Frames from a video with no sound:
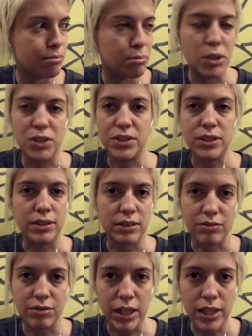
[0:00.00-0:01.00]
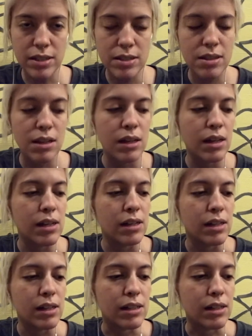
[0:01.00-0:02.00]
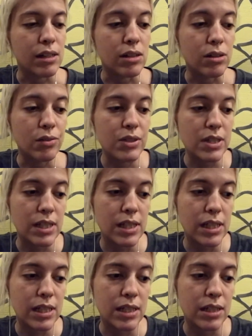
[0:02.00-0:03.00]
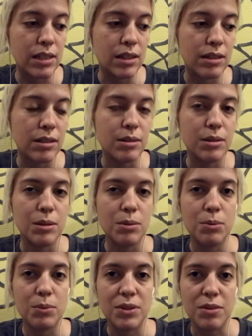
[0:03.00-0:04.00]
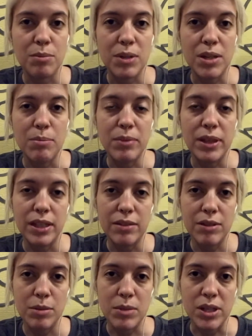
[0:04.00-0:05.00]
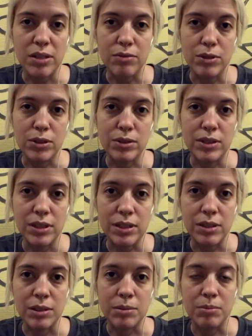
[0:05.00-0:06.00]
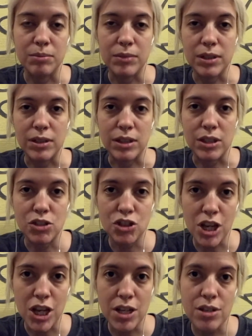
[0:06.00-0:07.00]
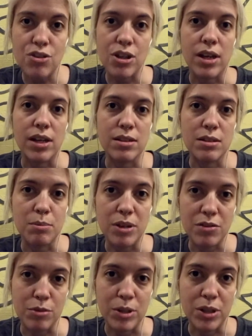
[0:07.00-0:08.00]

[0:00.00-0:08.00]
buses and flights. Obviously, with me leaving my volunteer exchange, I had to pay for my